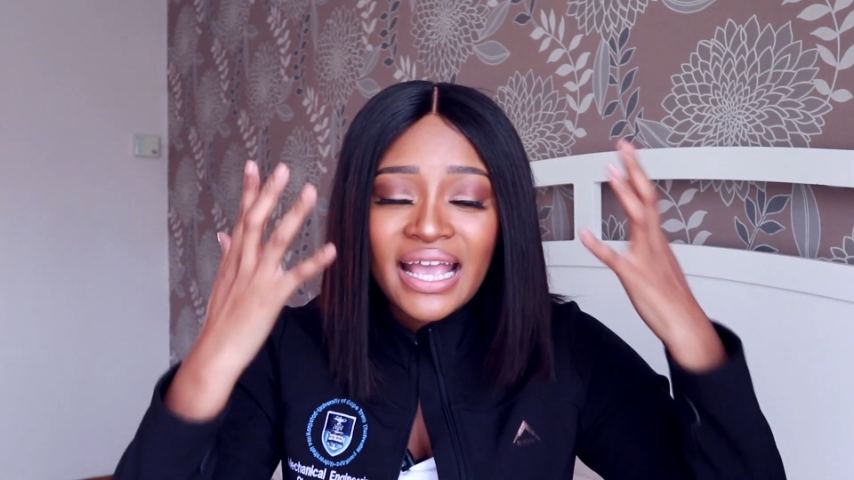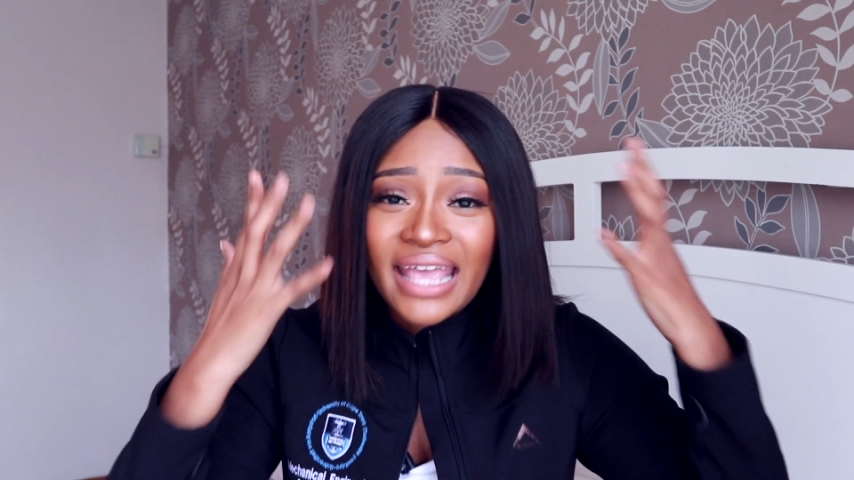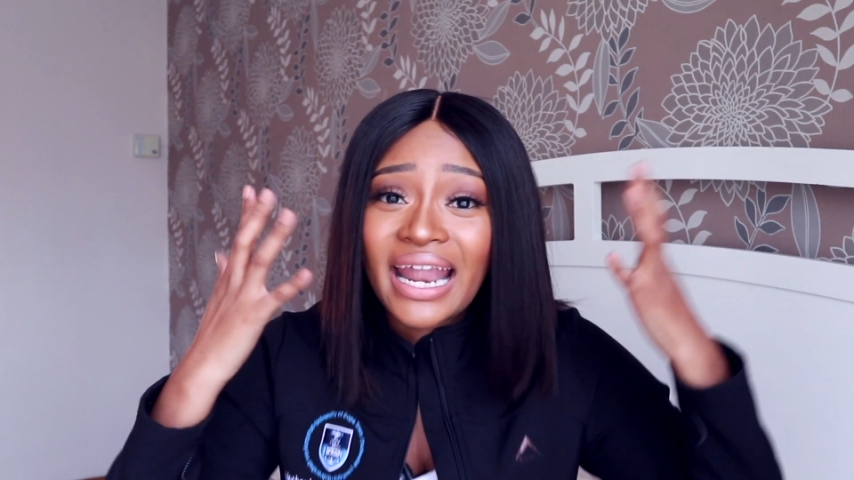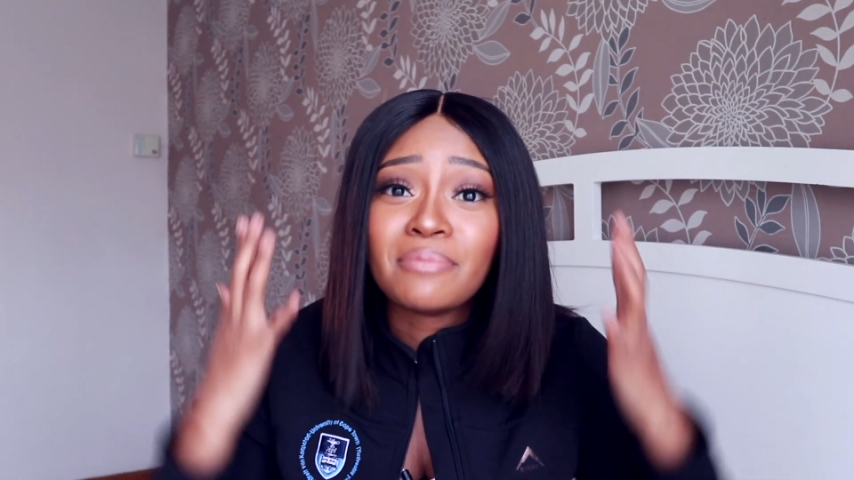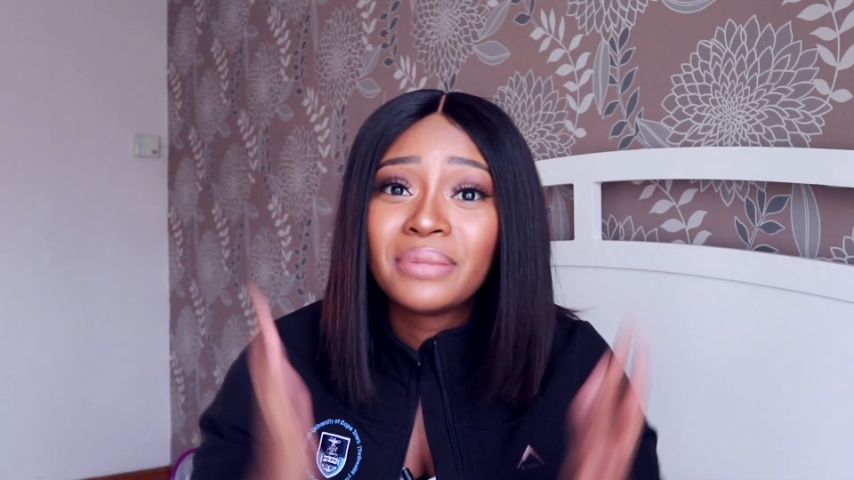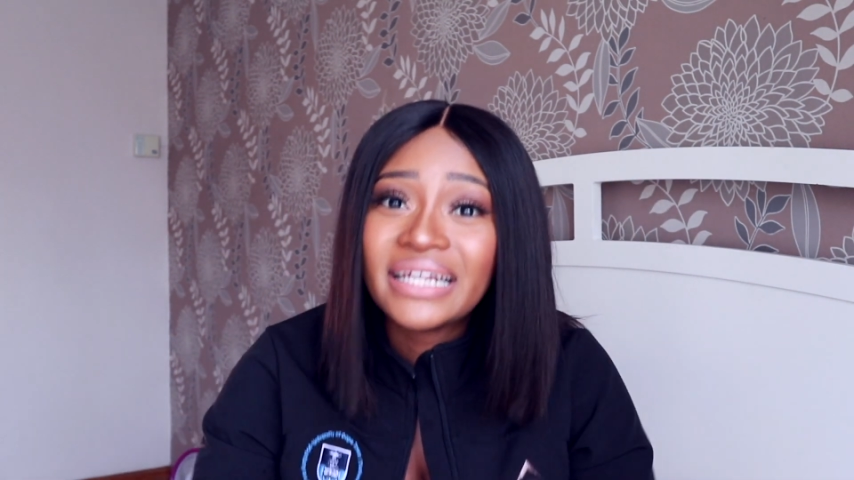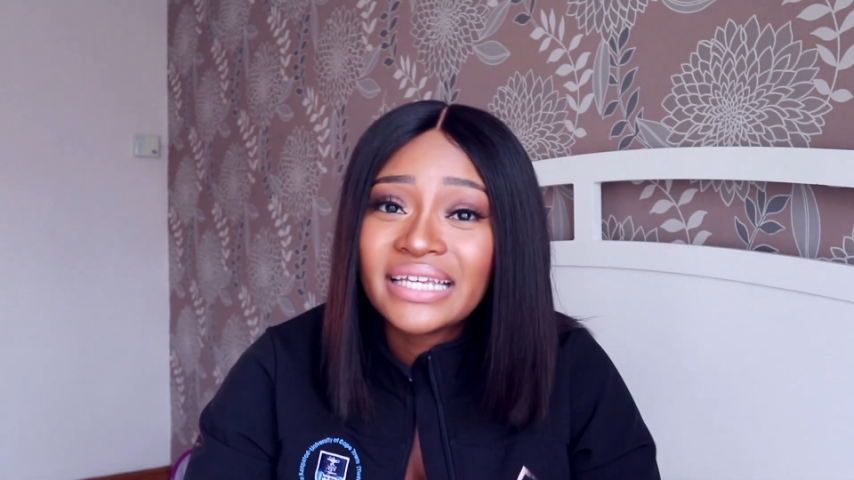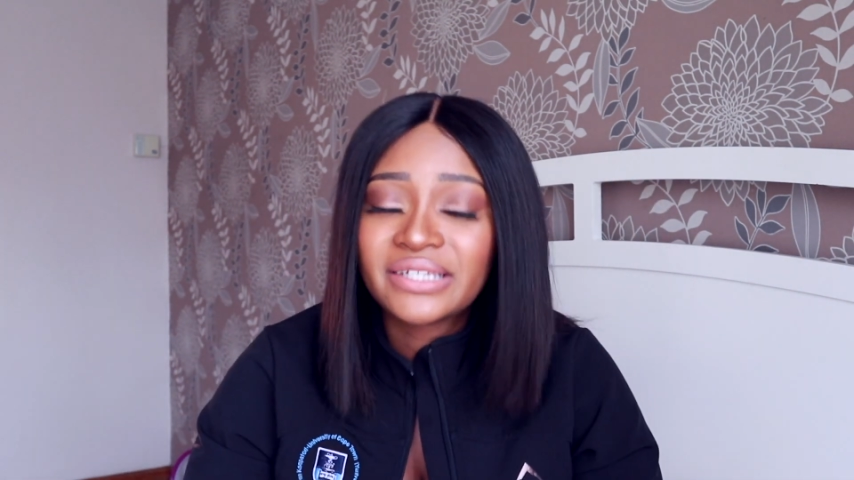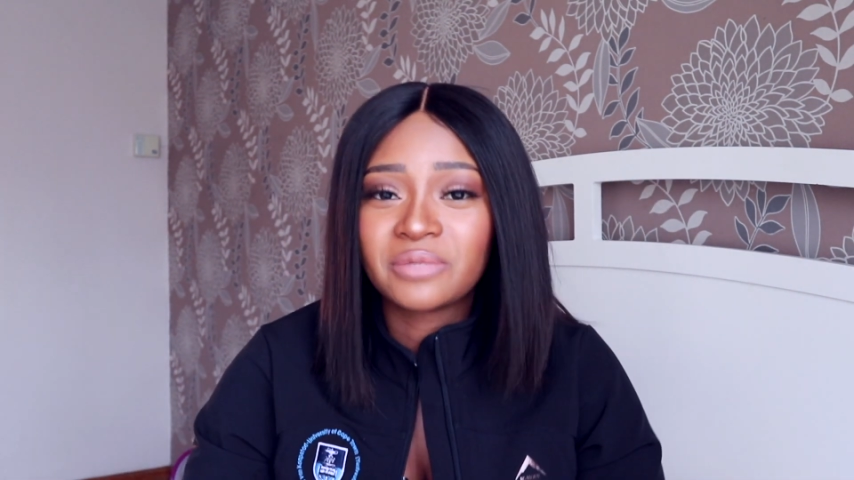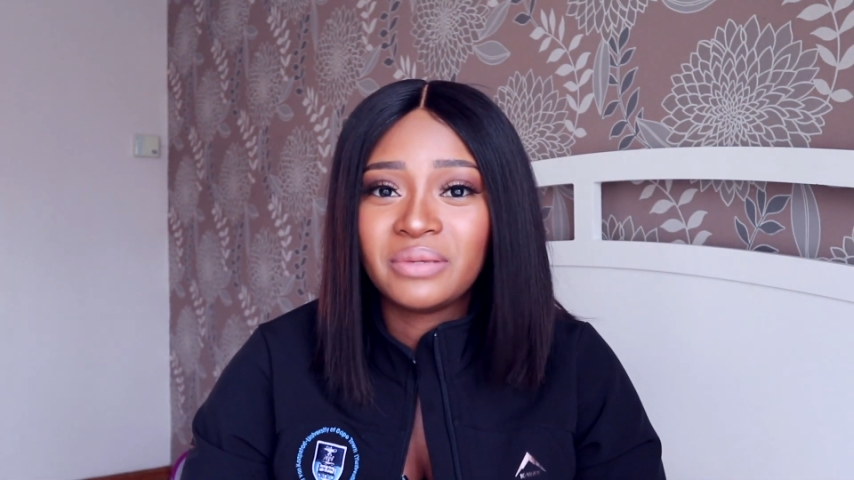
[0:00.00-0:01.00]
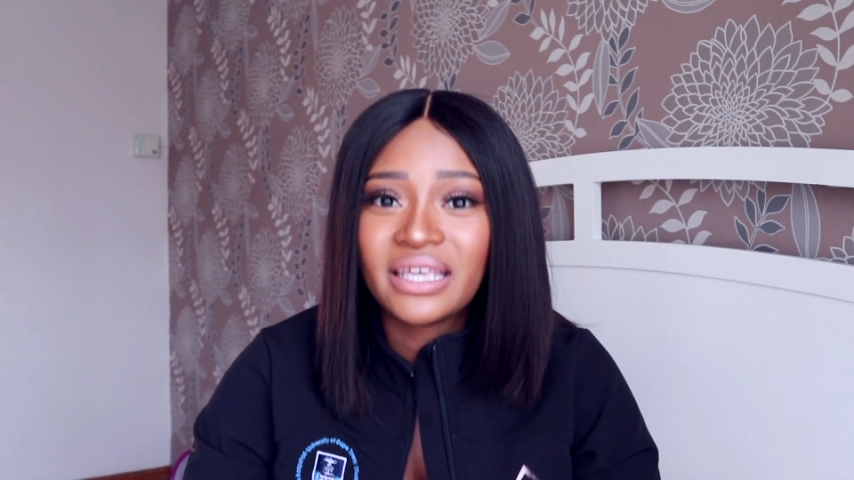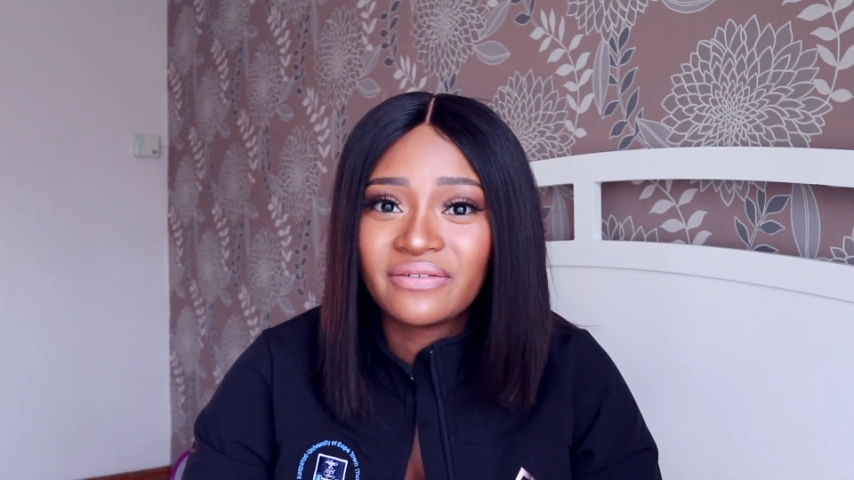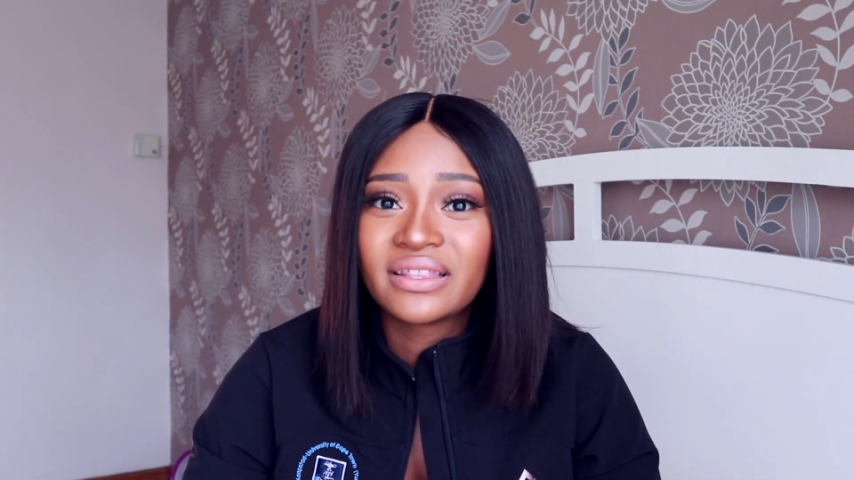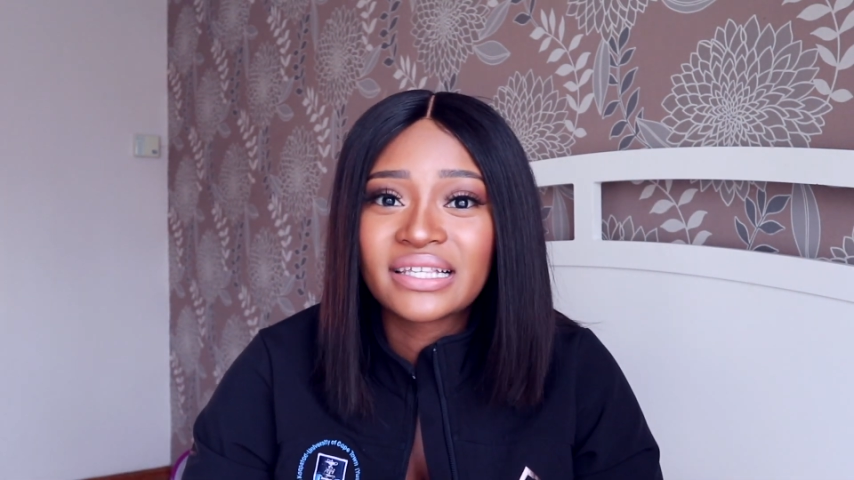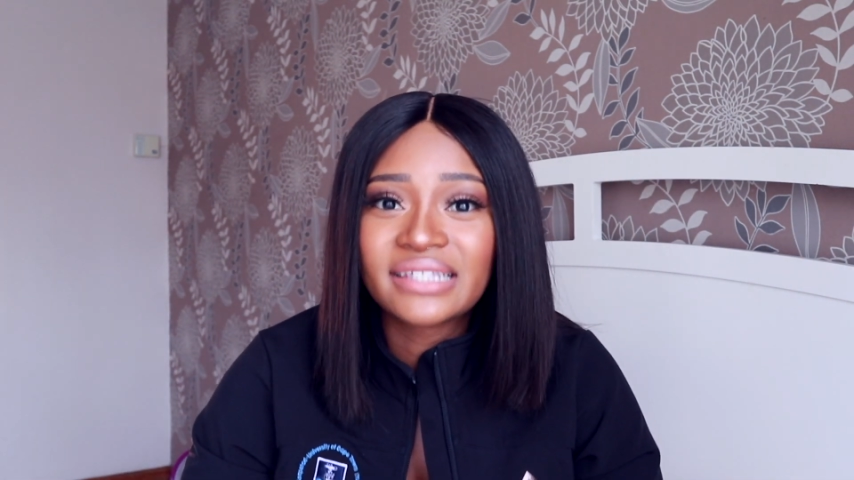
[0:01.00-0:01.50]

Can I please just be given the